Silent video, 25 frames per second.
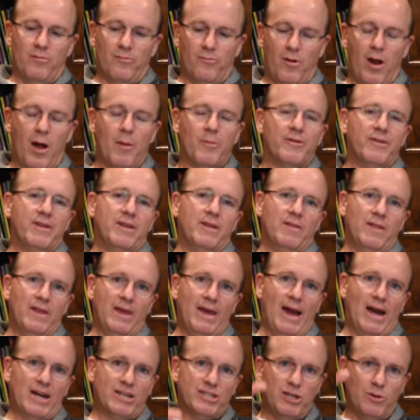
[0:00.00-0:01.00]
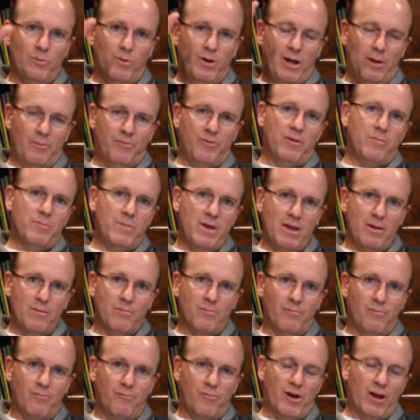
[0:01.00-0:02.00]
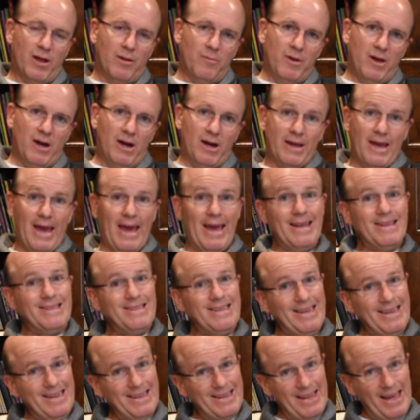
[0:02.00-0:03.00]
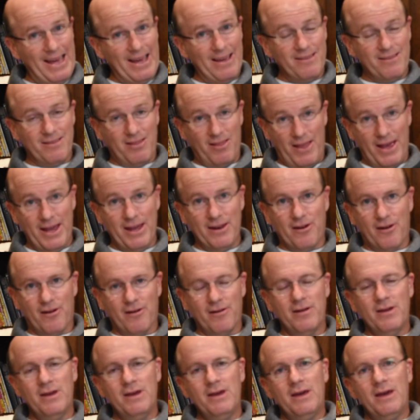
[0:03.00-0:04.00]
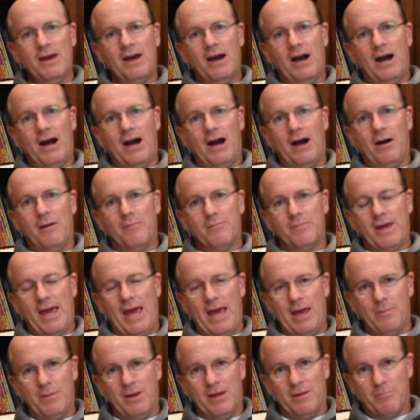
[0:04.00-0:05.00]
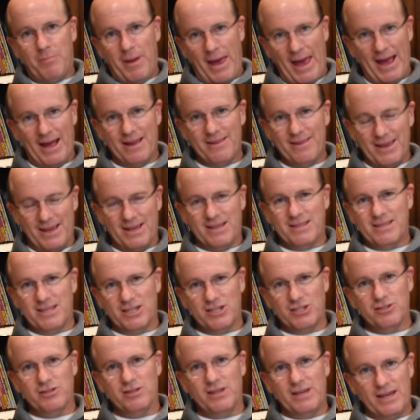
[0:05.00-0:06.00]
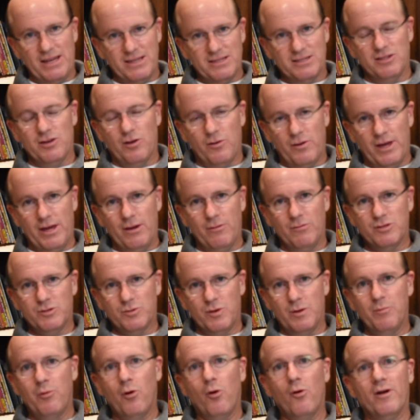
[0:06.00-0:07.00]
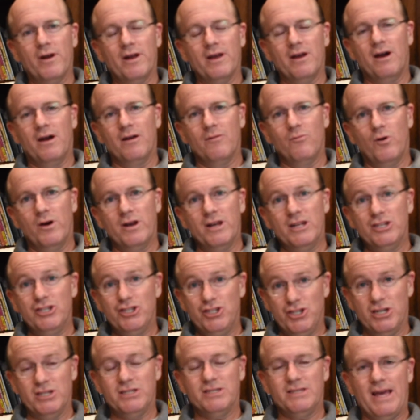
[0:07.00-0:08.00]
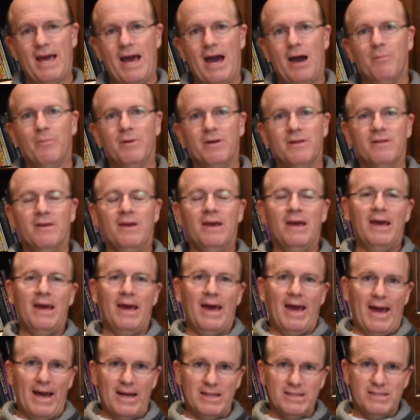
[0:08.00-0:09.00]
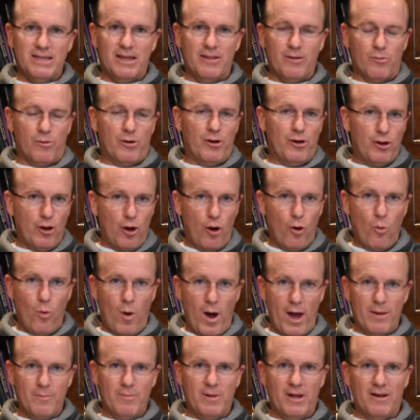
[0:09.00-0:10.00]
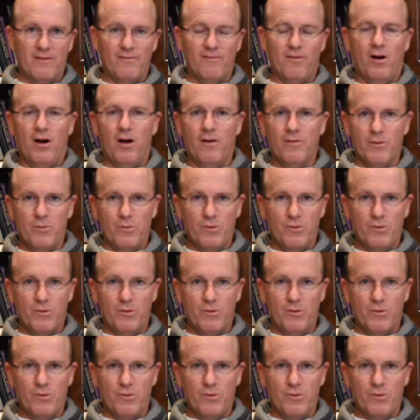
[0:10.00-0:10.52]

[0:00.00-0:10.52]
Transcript: Robert D. Lee actually went up to meet Brigham Young 18 days later, came in panting essentially as though he was reporting on what had just happened, and said there were no white men involved.